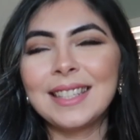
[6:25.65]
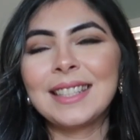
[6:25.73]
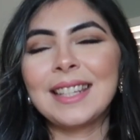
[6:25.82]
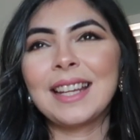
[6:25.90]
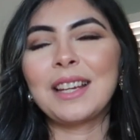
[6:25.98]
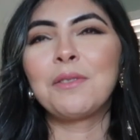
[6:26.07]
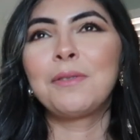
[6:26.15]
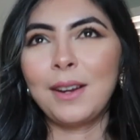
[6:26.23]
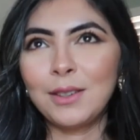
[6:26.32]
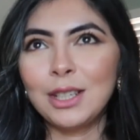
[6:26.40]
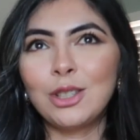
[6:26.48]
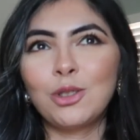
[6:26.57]
it's like a
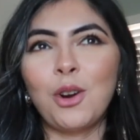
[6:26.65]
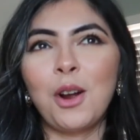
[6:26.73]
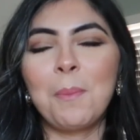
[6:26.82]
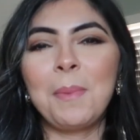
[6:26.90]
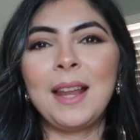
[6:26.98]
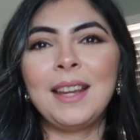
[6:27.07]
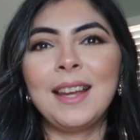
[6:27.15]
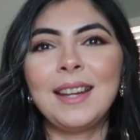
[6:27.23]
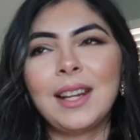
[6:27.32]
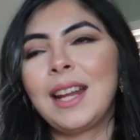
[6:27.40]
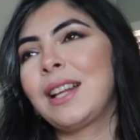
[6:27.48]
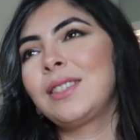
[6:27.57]
very strong opinion,
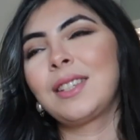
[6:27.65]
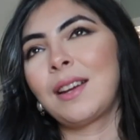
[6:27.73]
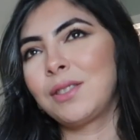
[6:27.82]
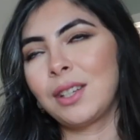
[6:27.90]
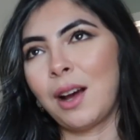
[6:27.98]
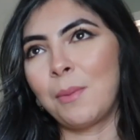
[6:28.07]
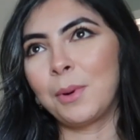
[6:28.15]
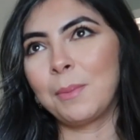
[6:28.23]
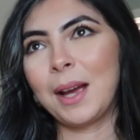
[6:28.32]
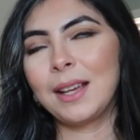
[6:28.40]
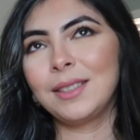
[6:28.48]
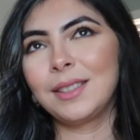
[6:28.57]
and I just have to compromise.